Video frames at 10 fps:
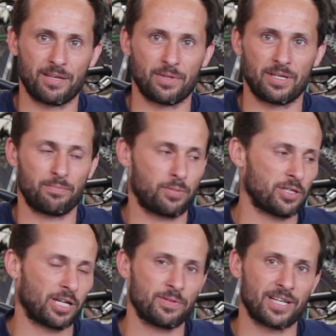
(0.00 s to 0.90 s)
I'm a
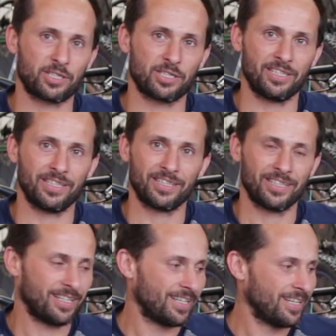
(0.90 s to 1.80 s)
product manager.
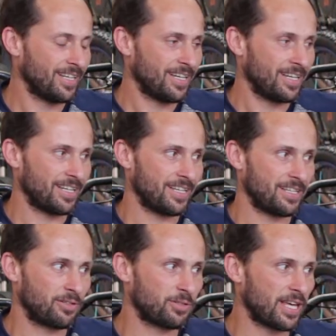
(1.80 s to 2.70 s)

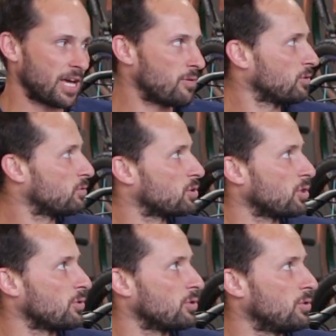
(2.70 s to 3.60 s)
And today I want to
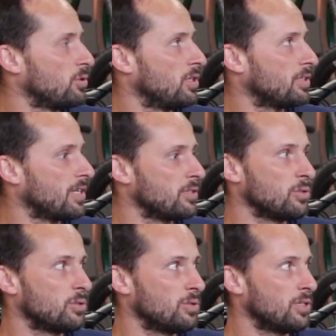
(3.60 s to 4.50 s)
show you the
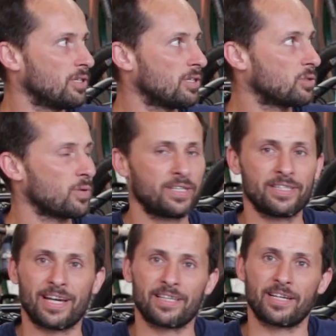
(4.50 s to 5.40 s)
new
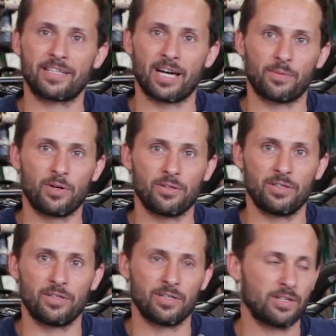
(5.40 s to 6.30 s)
29er
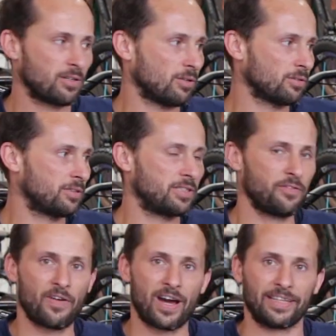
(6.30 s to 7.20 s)
carbon called
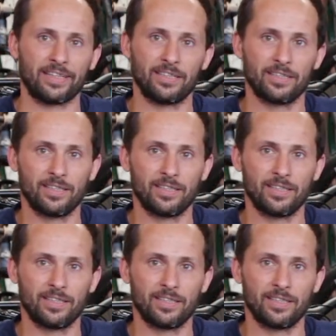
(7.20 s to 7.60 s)
Define.